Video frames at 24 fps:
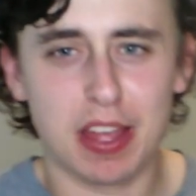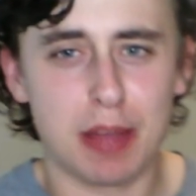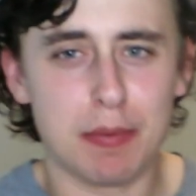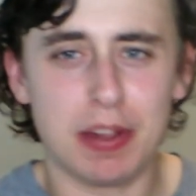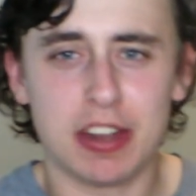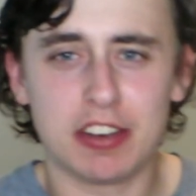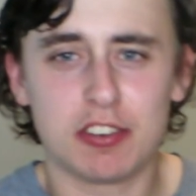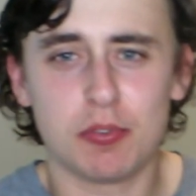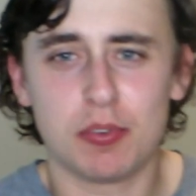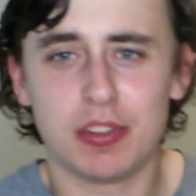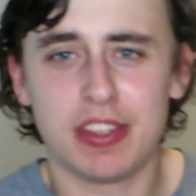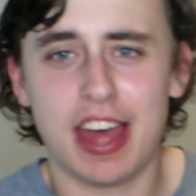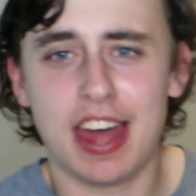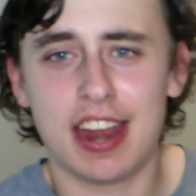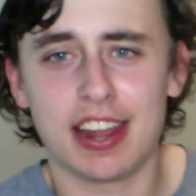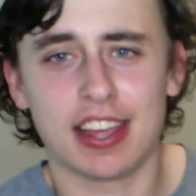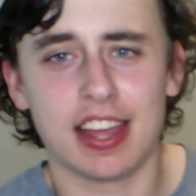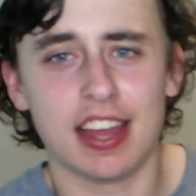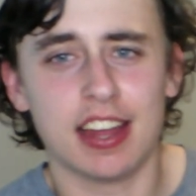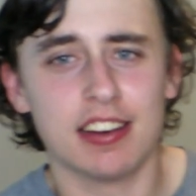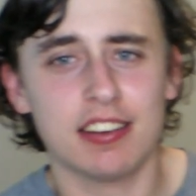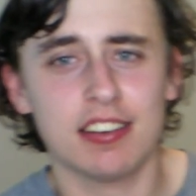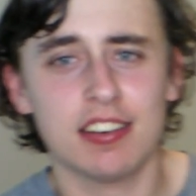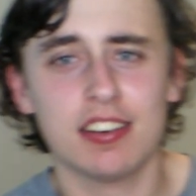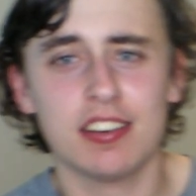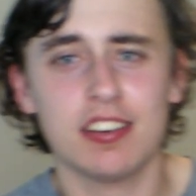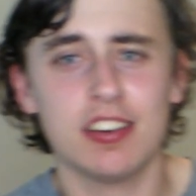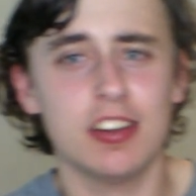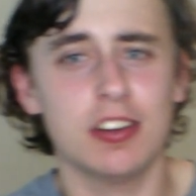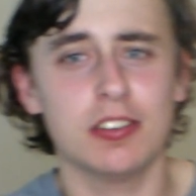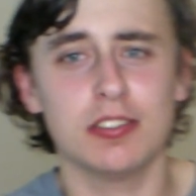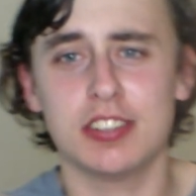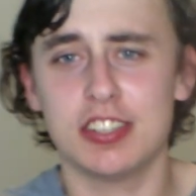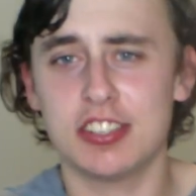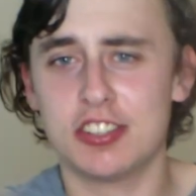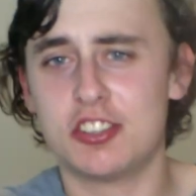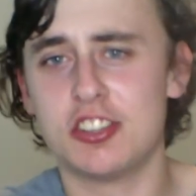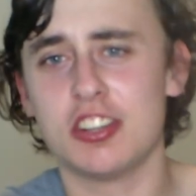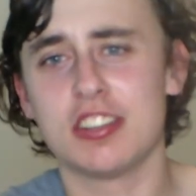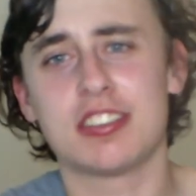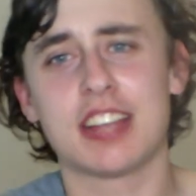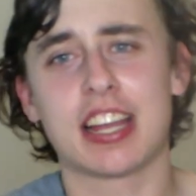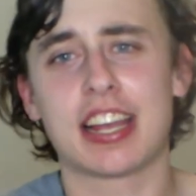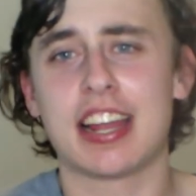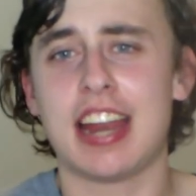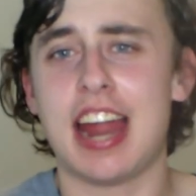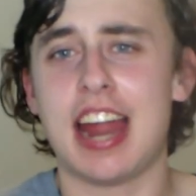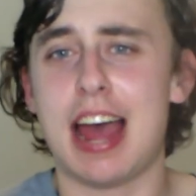I'm not doing that again. No, it's
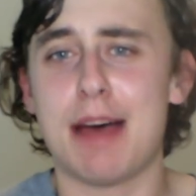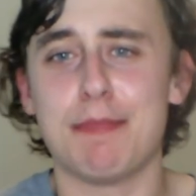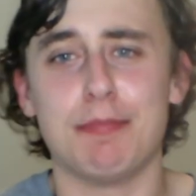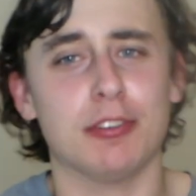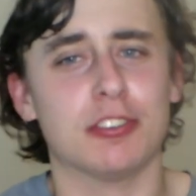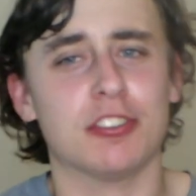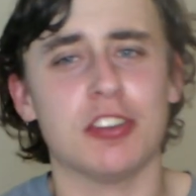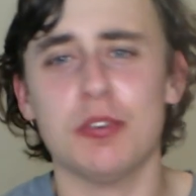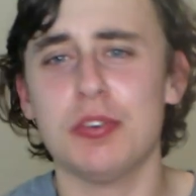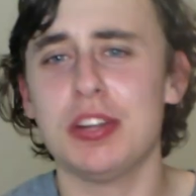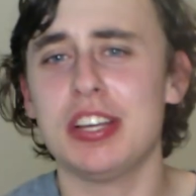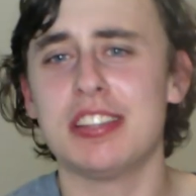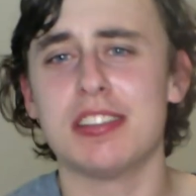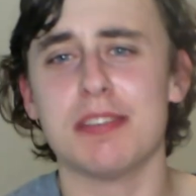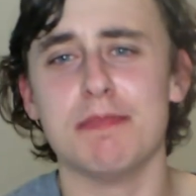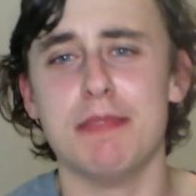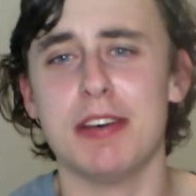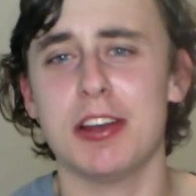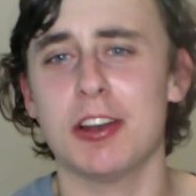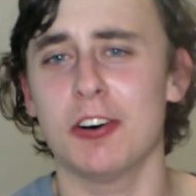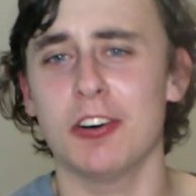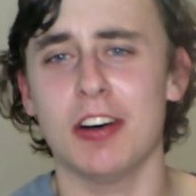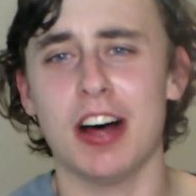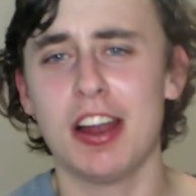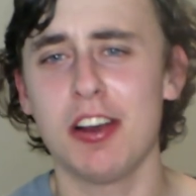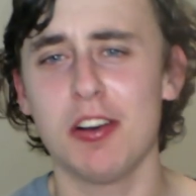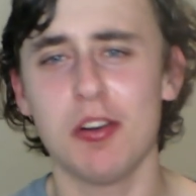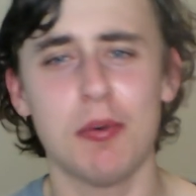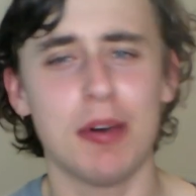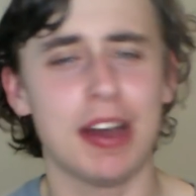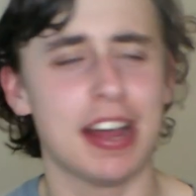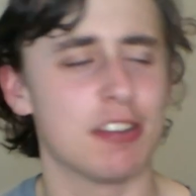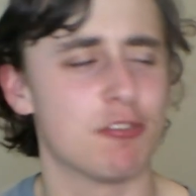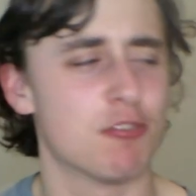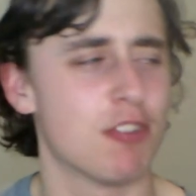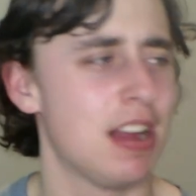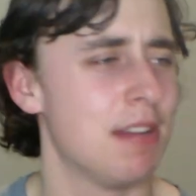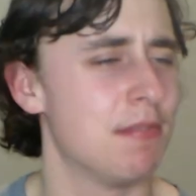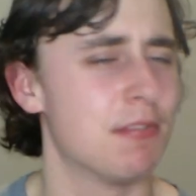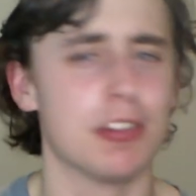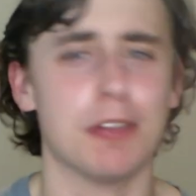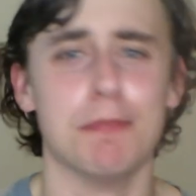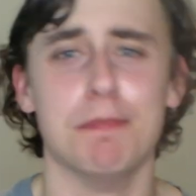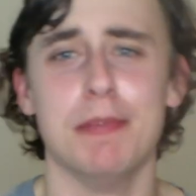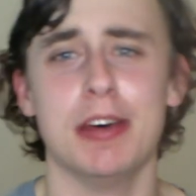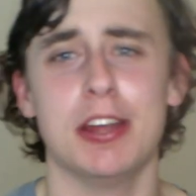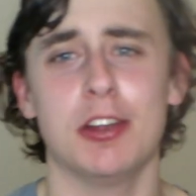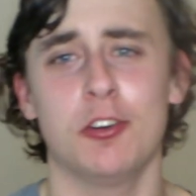just like an apple. Don't eat the middle. I don't know why I tried for
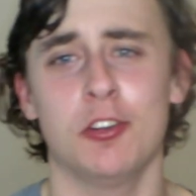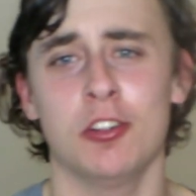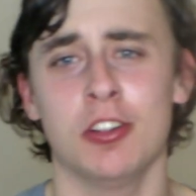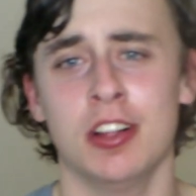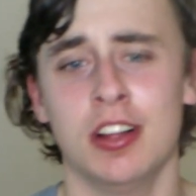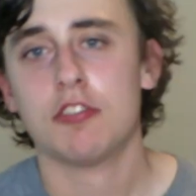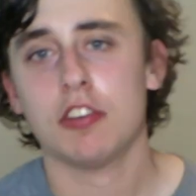the middle.